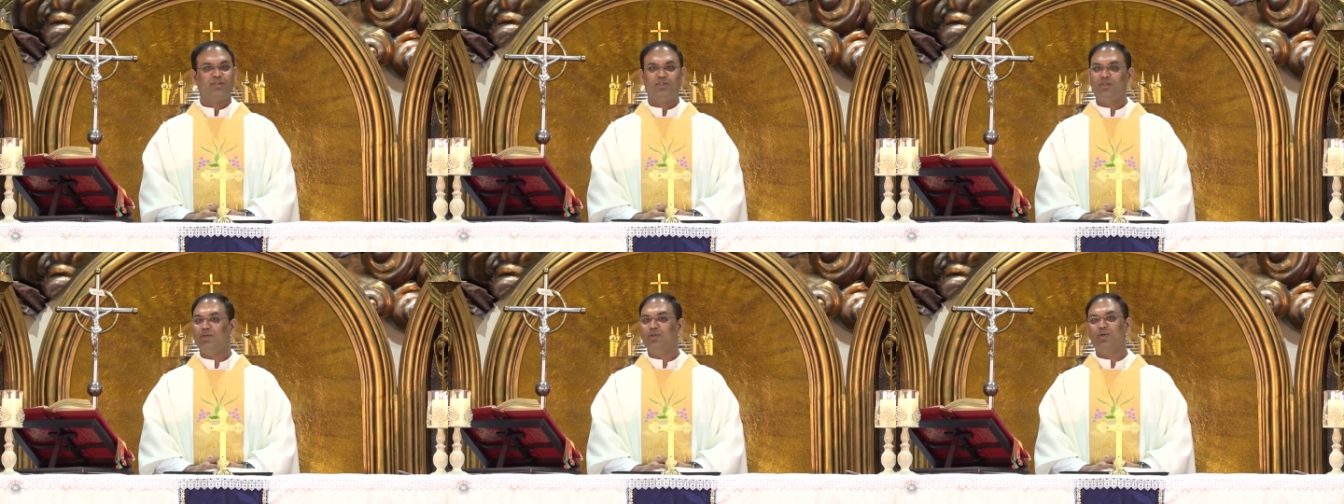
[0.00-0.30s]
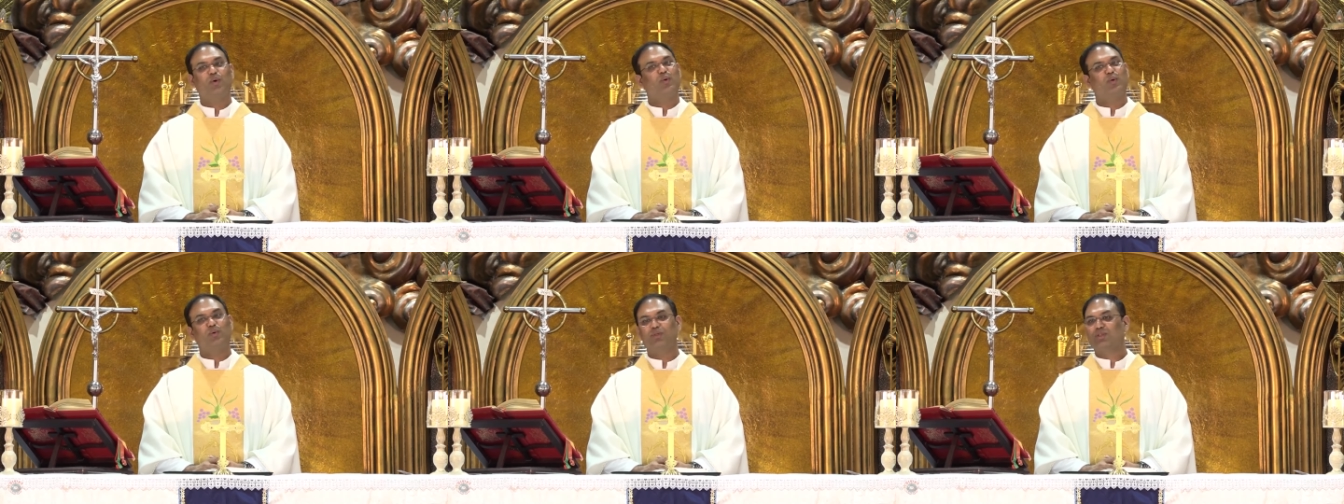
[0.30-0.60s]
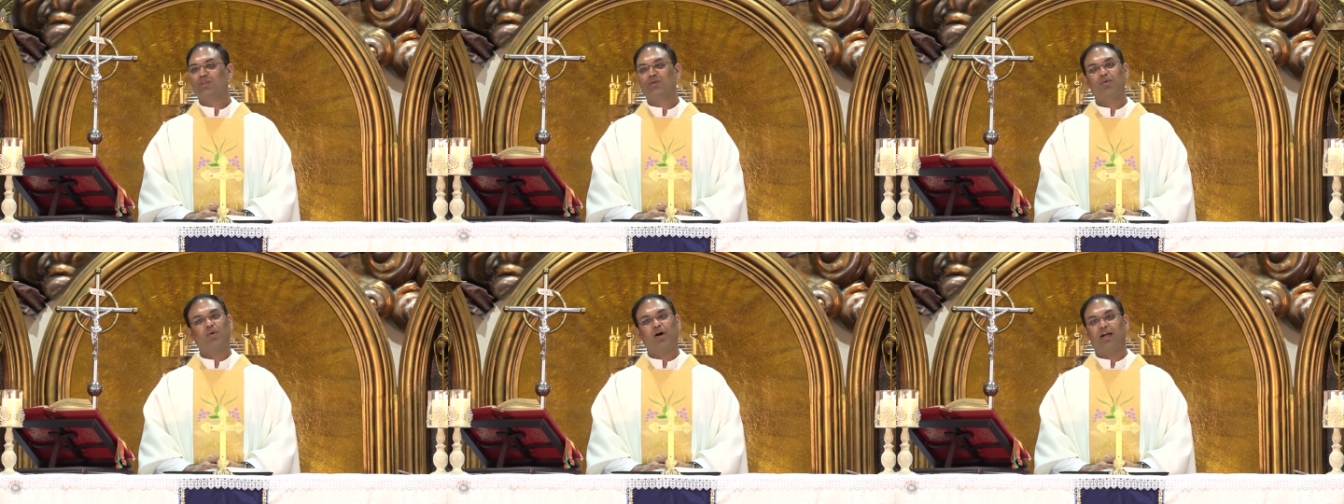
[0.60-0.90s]

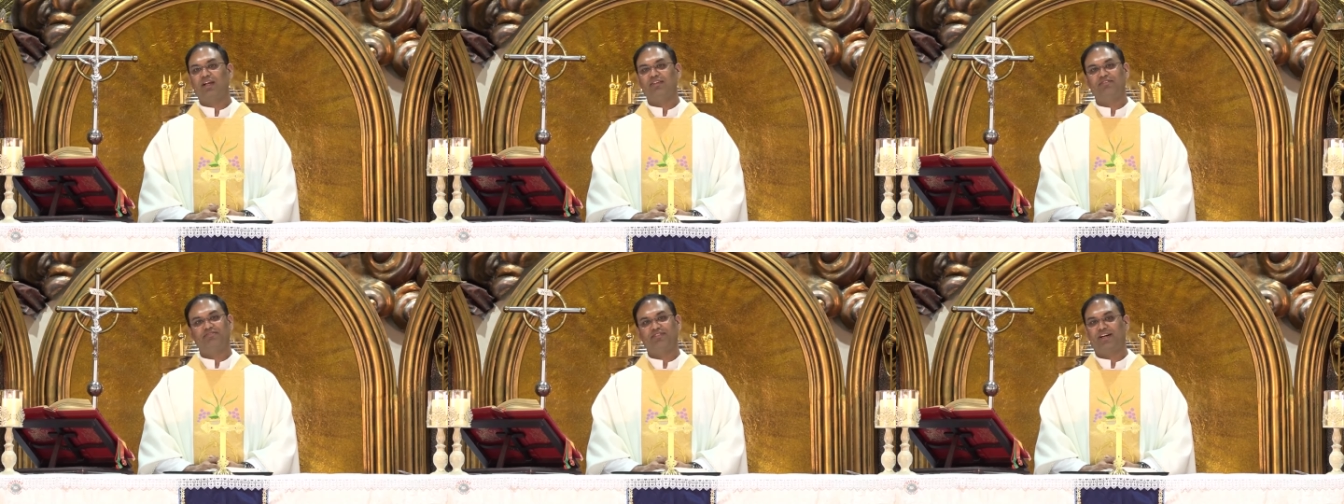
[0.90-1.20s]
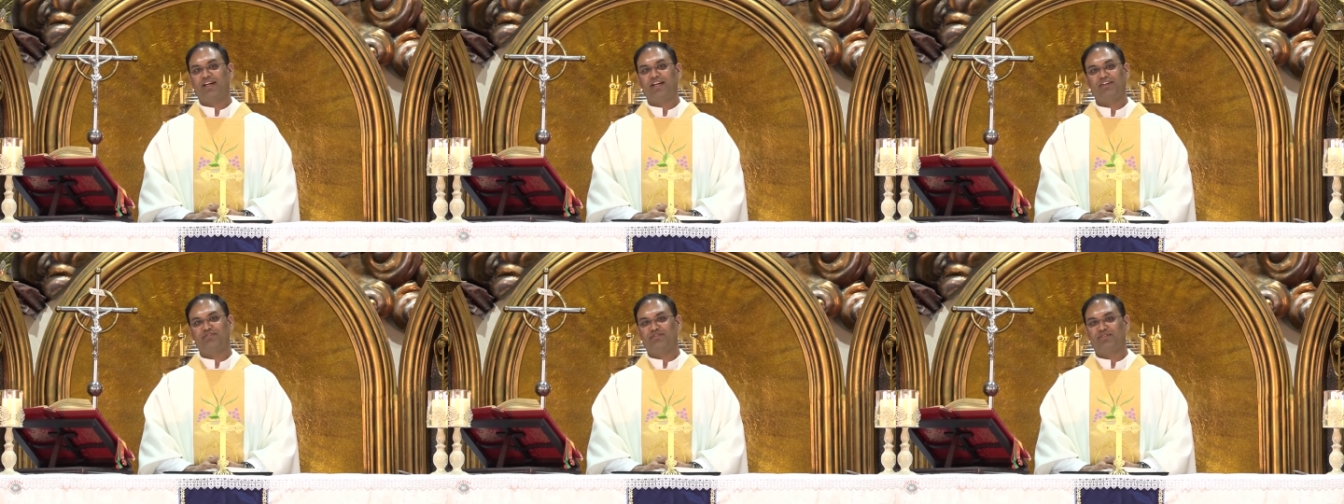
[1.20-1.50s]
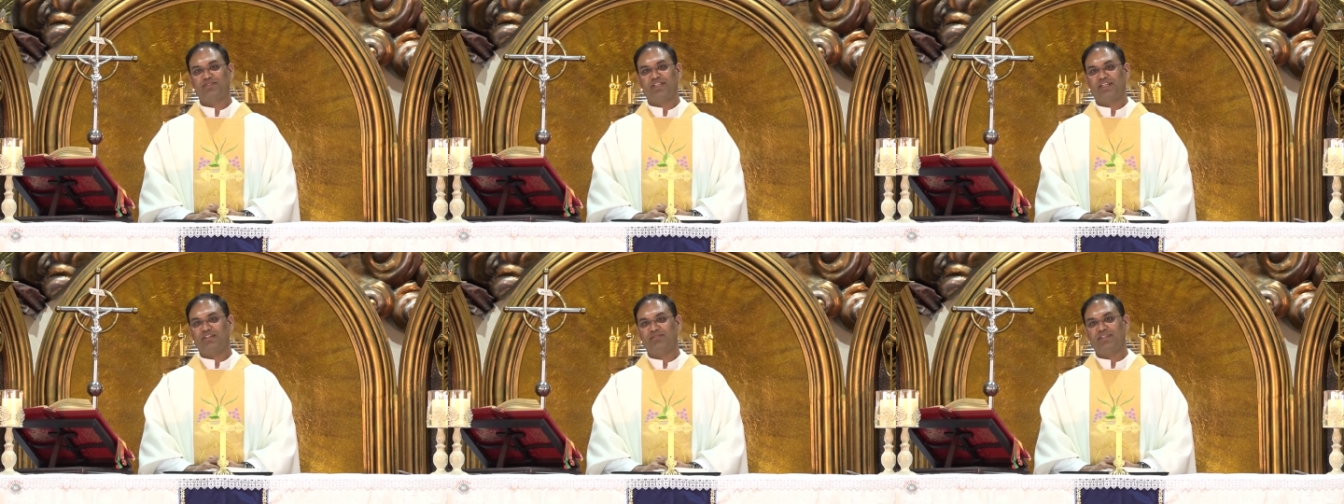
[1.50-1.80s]
not qualified
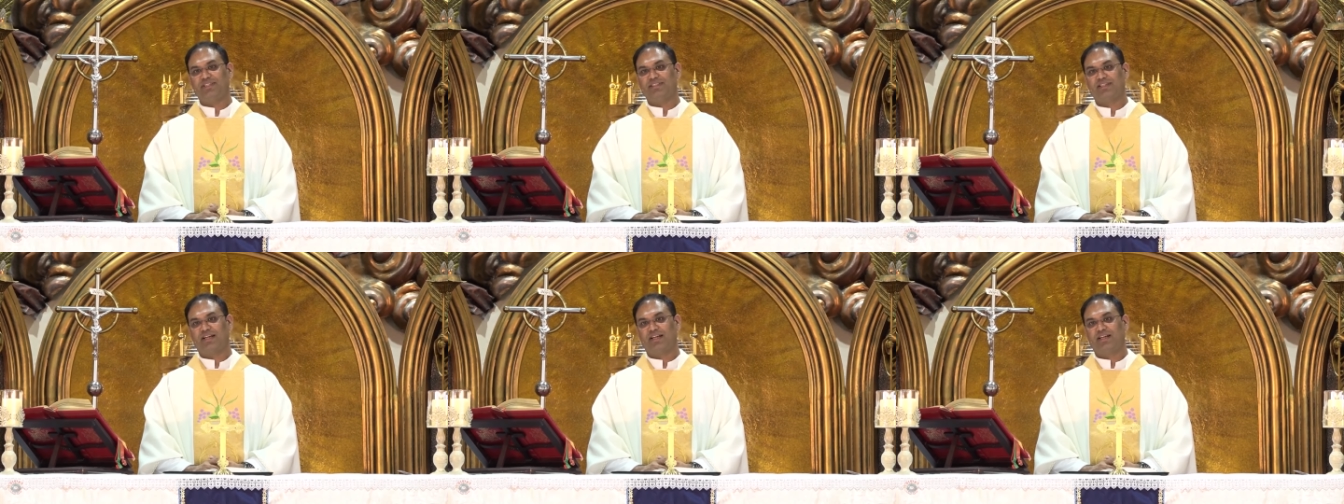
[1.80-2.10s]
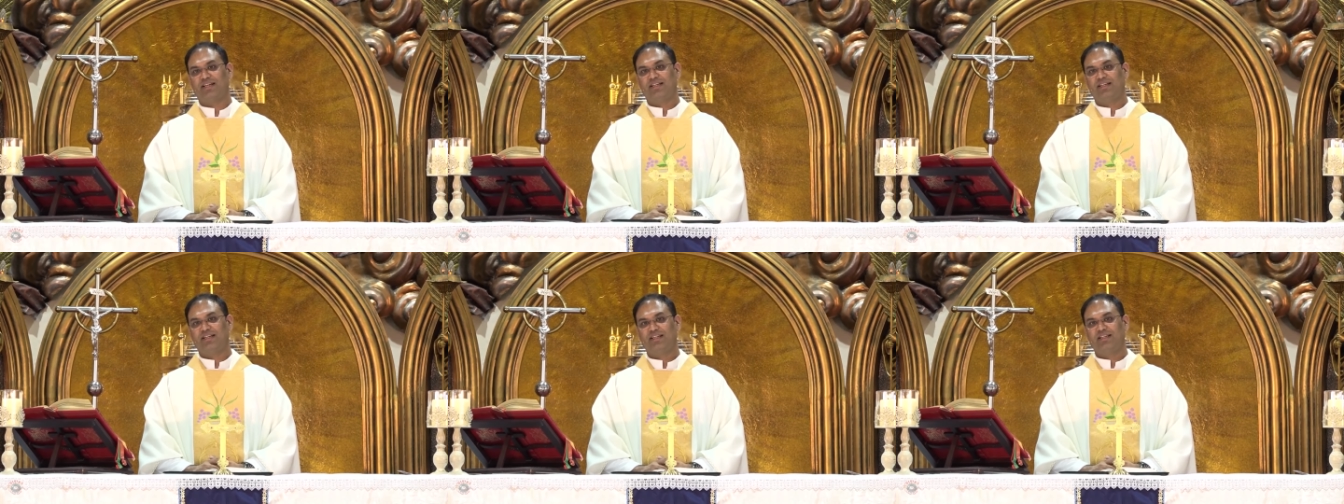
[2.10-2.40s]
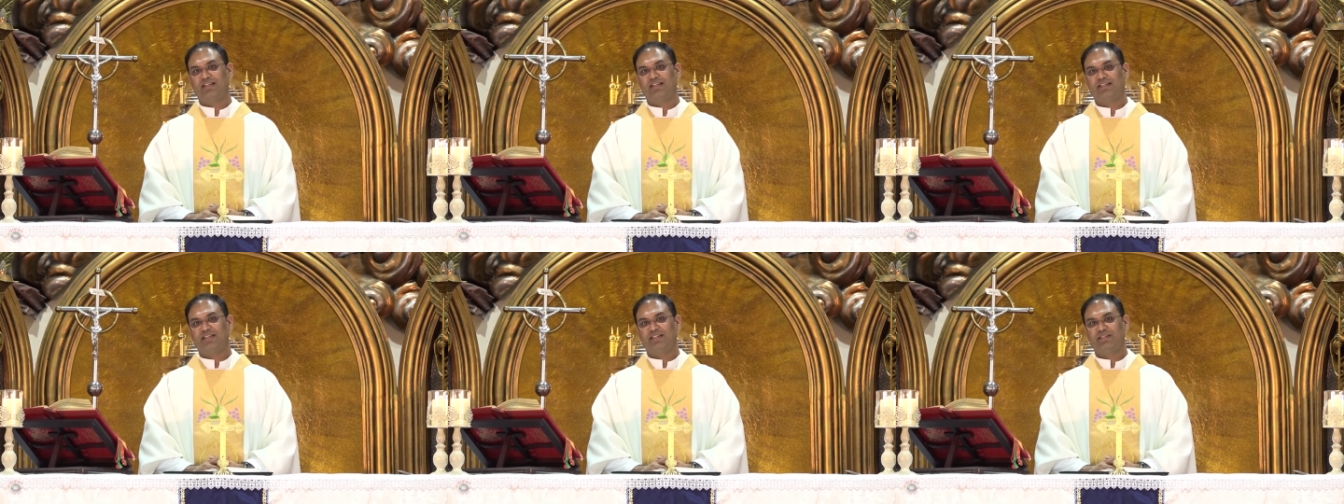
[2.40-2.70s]
for that visa.
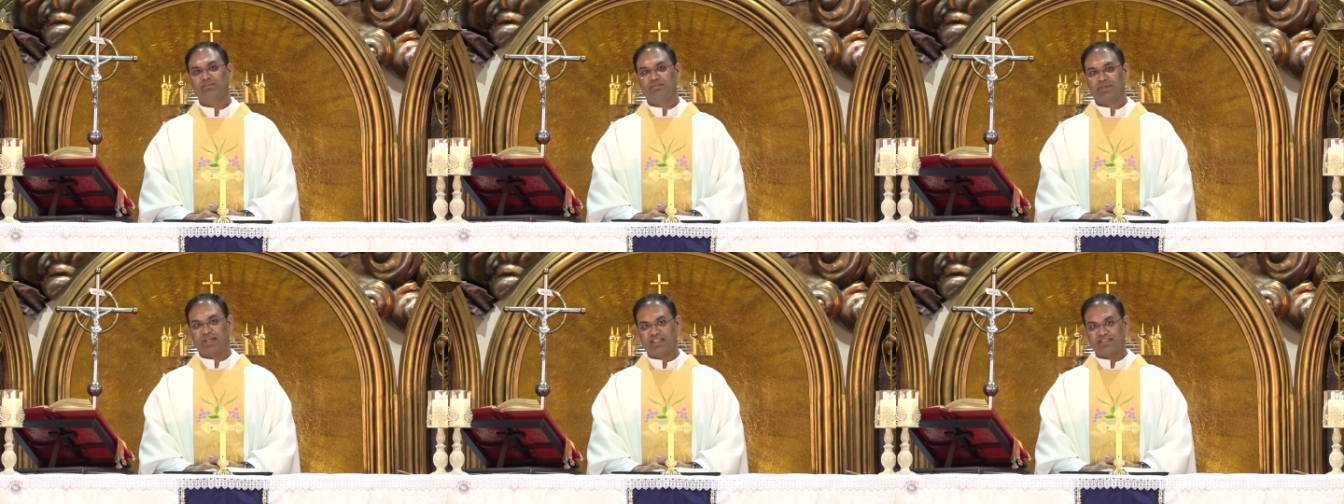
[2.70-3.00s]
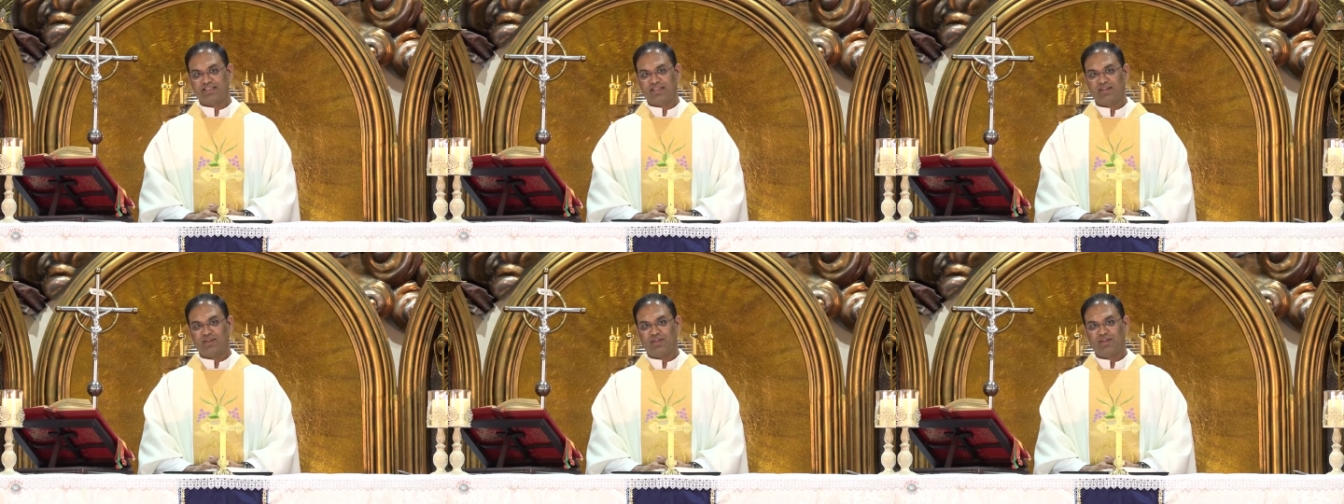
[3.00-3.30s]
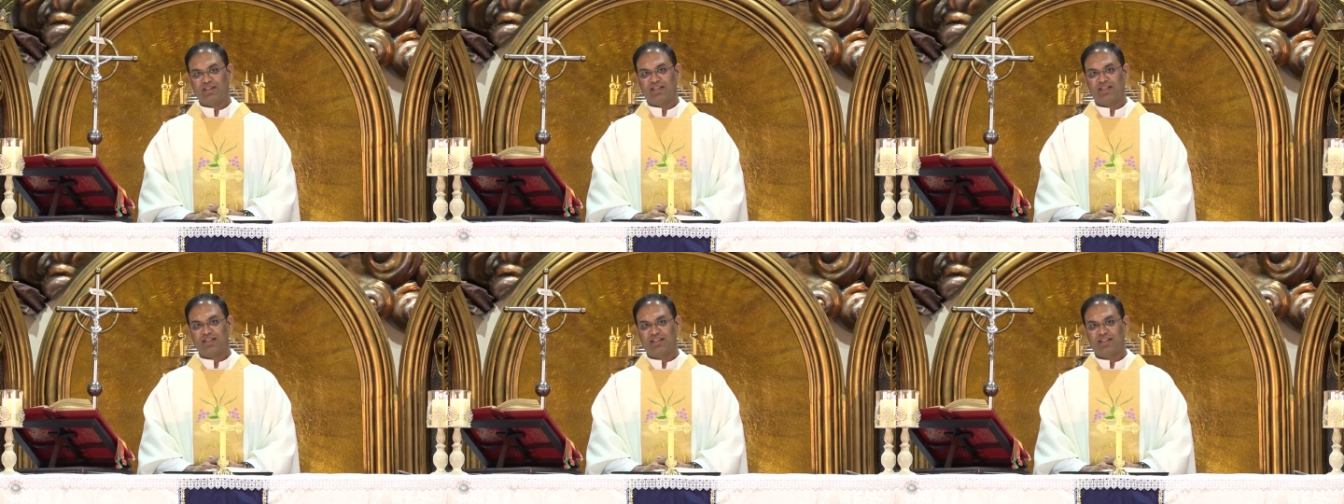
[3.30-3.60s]
Praise the
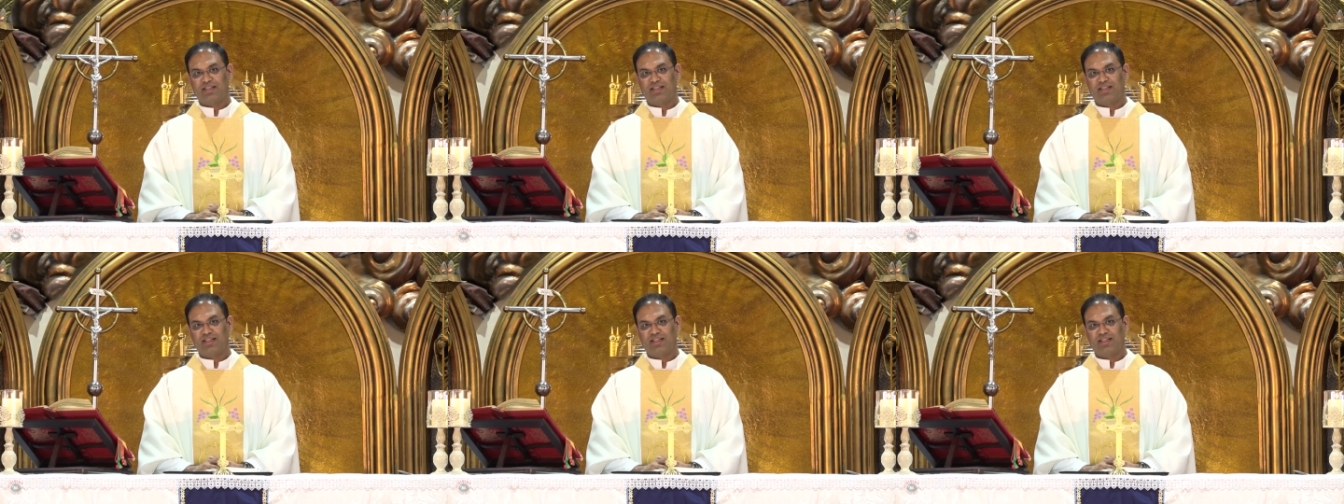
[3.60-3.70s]
Lord.